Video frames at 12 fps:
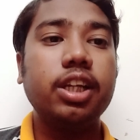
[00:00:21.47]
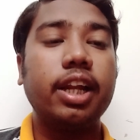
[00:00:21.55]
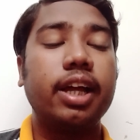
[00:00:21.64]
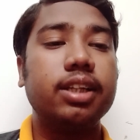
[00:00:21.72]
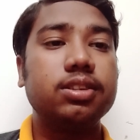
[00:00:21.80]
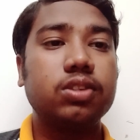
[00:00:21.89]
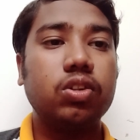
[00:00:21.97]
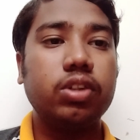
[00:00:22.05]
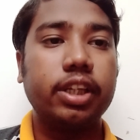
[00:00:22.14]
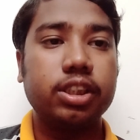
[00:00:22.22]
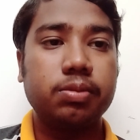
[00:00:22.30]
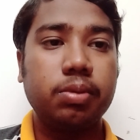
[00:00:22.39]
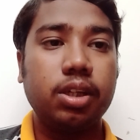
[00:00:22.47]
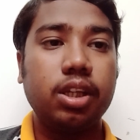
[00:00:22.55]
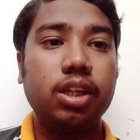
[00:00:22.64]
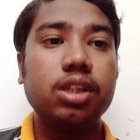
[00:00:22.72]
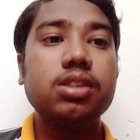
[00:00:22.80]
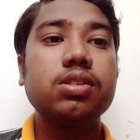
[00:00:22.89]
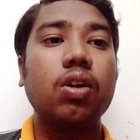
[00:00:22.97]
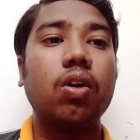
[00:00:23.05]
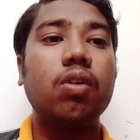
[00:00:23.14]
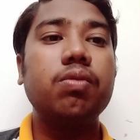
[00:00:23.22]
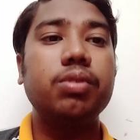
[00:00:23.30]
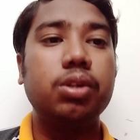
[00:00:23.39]
and hands-on experience
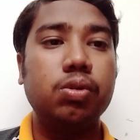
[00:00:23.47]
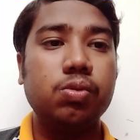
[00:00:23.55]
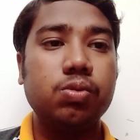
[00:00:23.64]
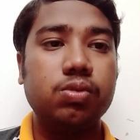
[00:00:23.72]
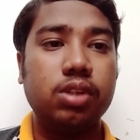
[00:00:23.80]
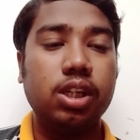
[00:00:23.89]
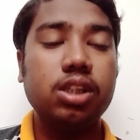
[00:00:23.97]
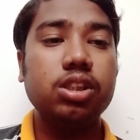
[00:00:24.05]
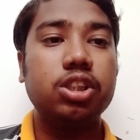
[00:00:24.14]
of using